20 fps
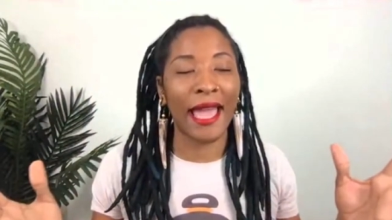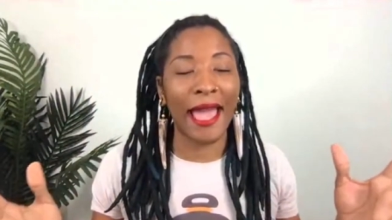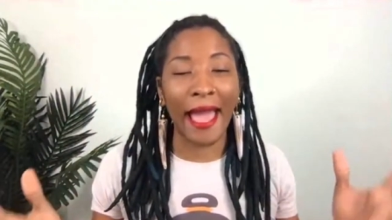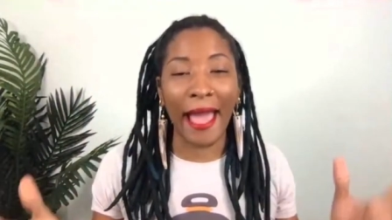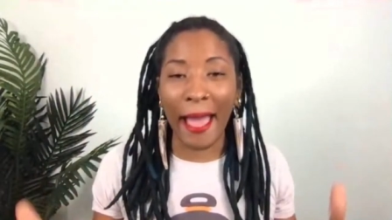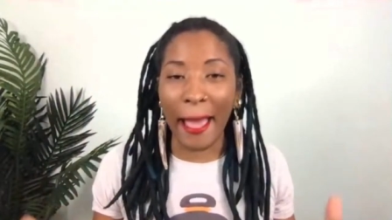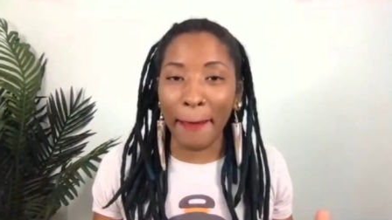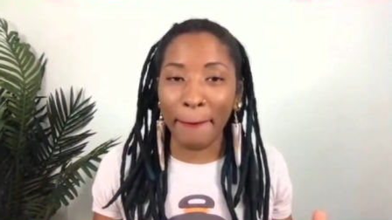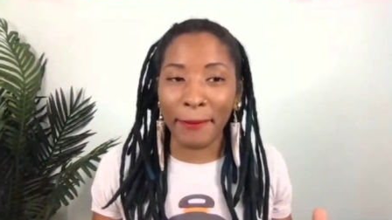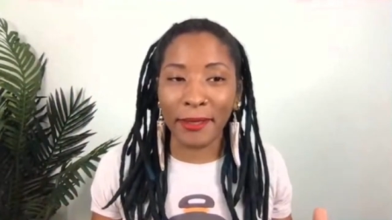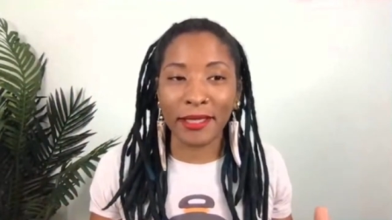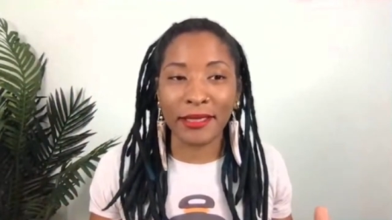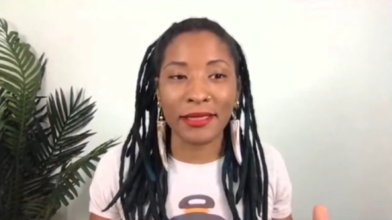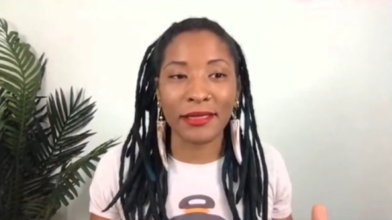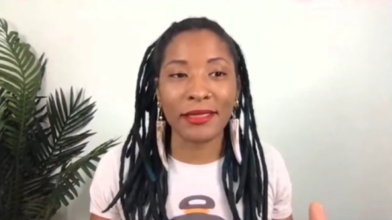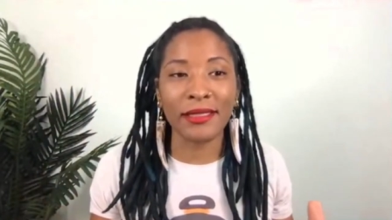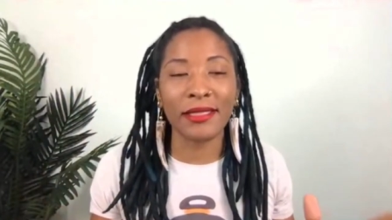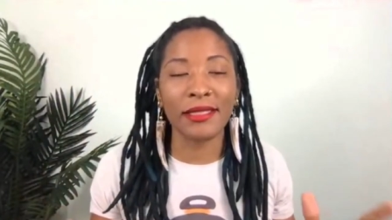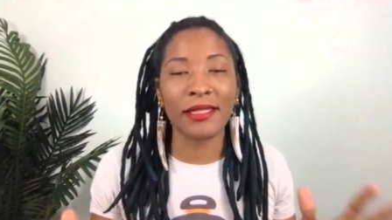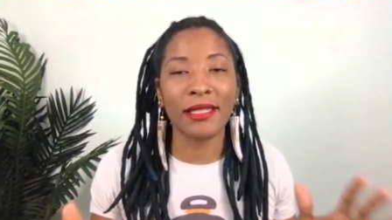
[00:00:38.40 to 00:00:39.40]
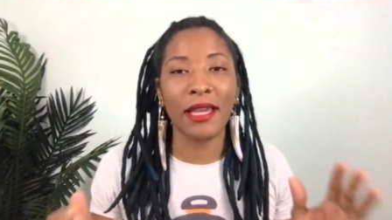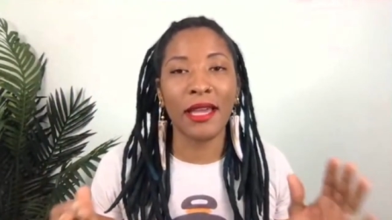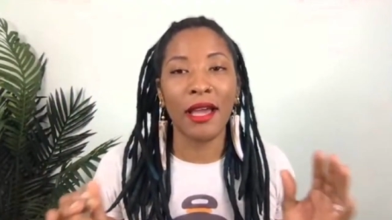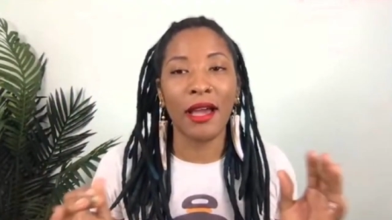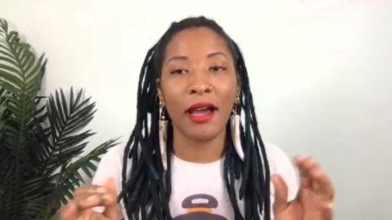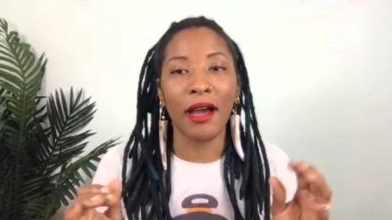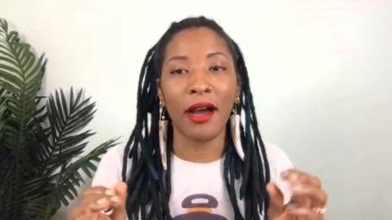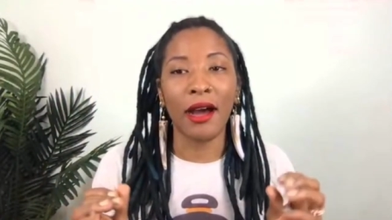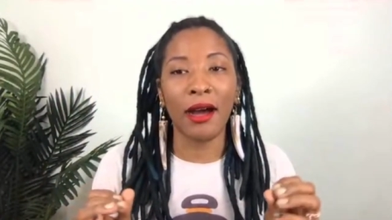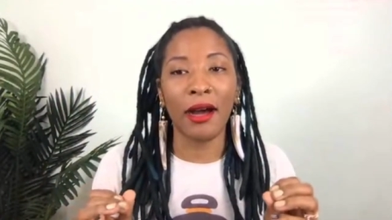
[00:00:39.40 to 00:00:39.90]
happens.
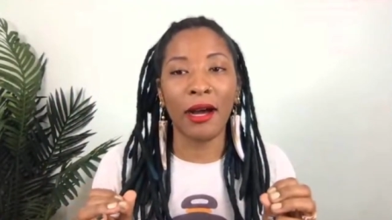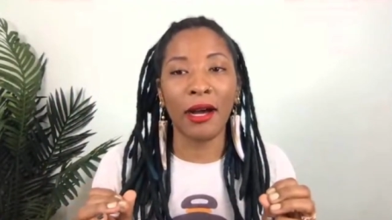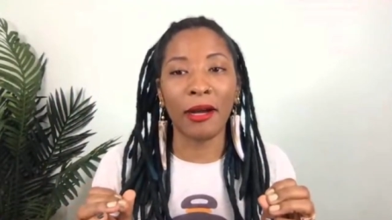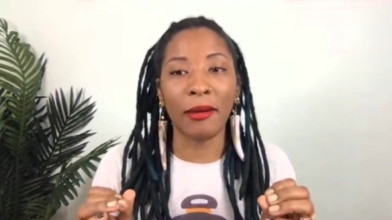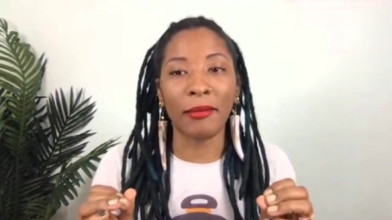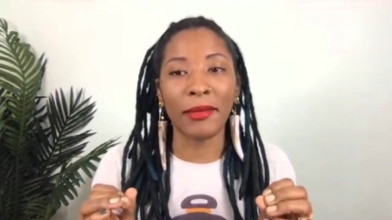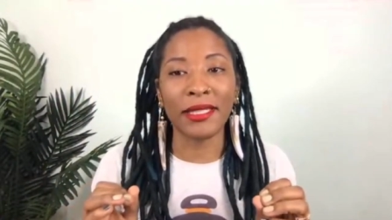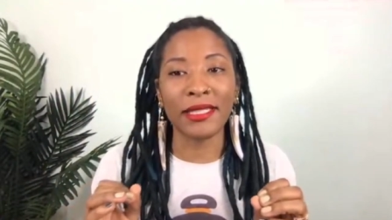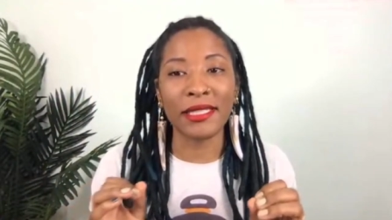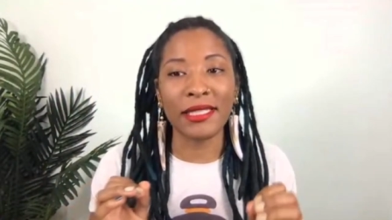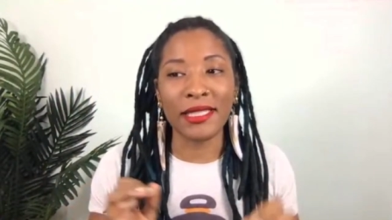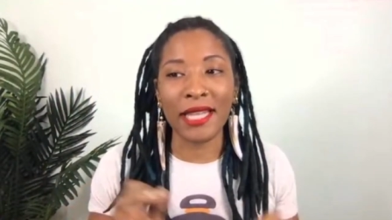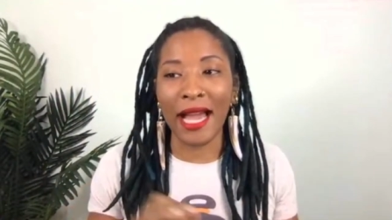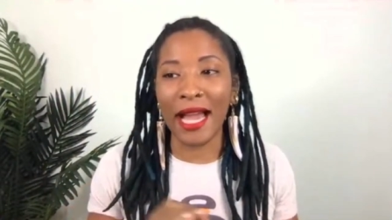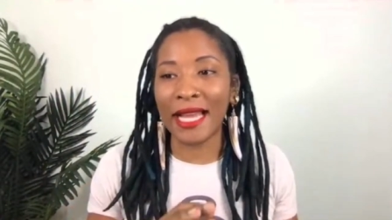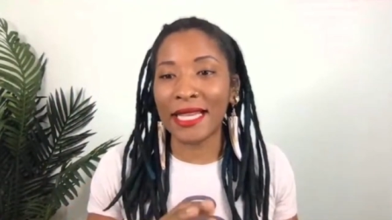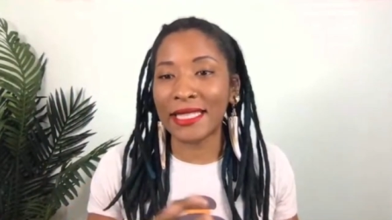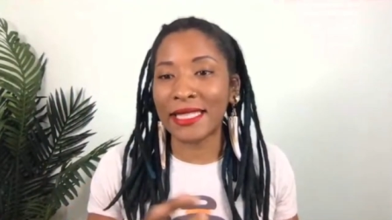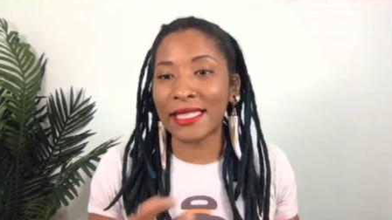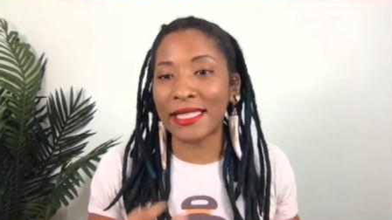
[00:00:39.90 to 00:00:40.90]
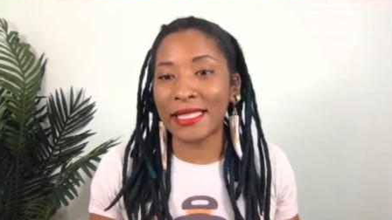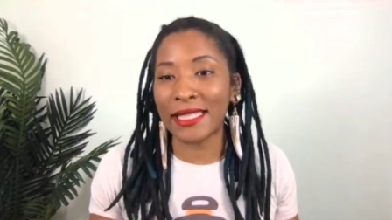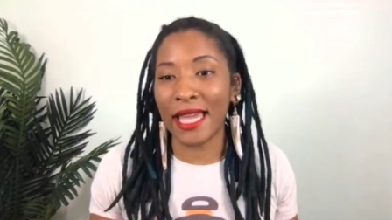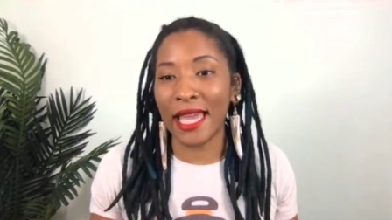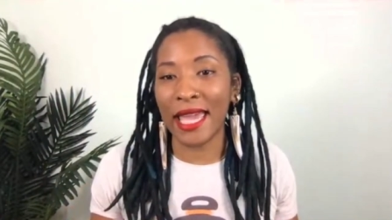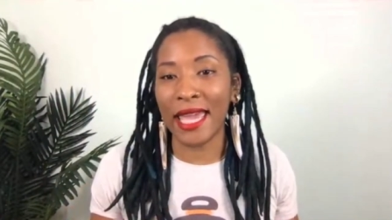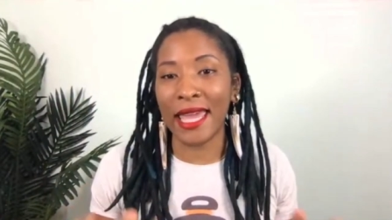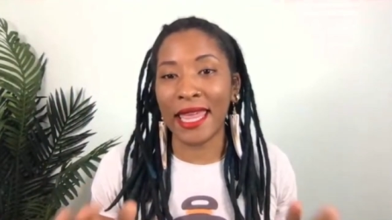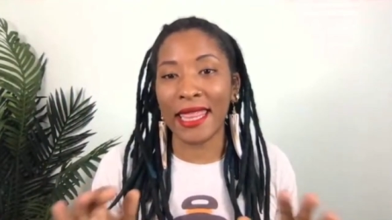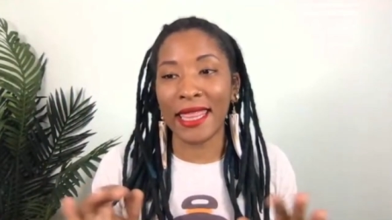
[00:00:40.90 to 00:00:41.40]
Um, it's not to
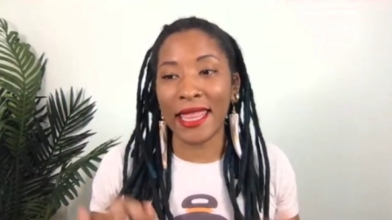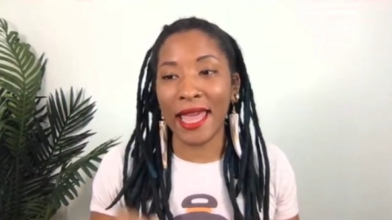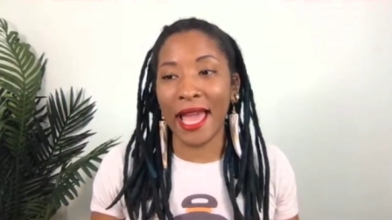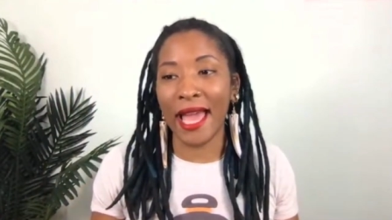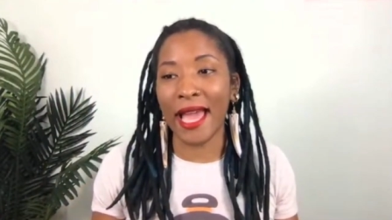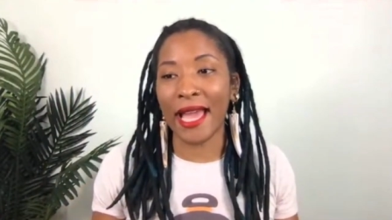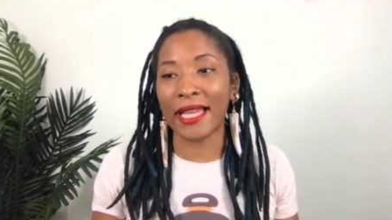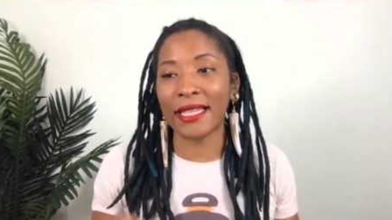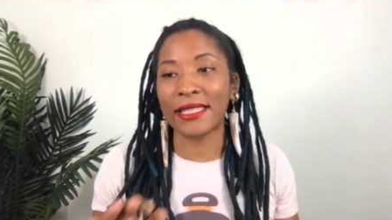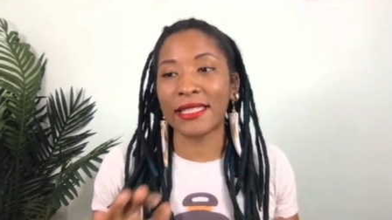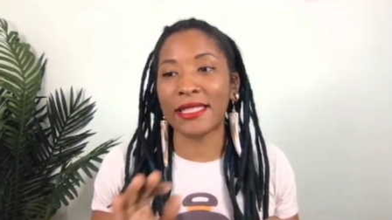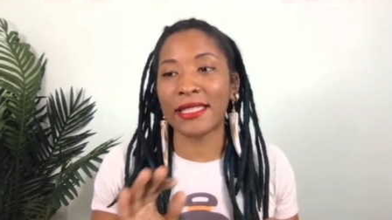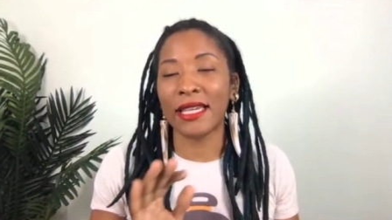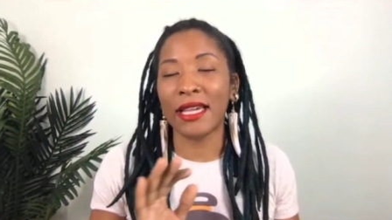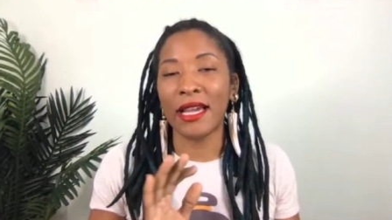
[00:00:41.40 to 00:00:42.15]
say that